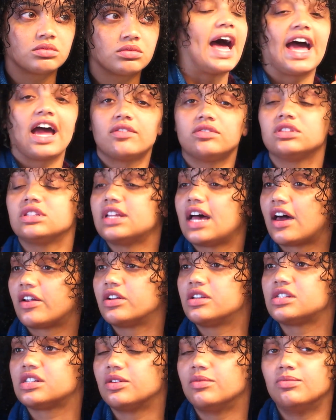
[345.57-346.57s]
I have the
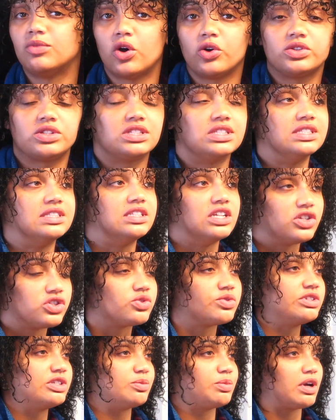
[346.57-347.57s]
loudest and most
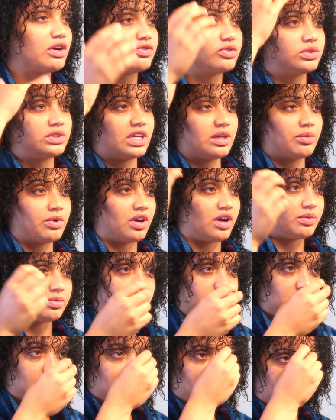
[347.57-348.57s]
disrespectful neighbor
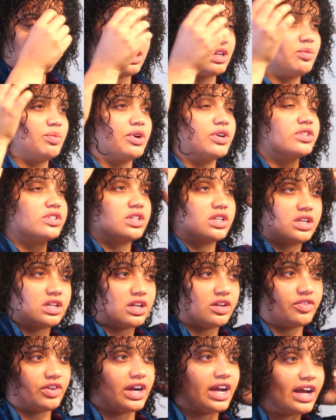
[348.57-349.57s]
upstairs that a person can
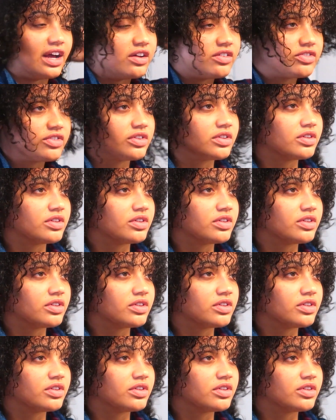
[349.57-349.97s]
ever have.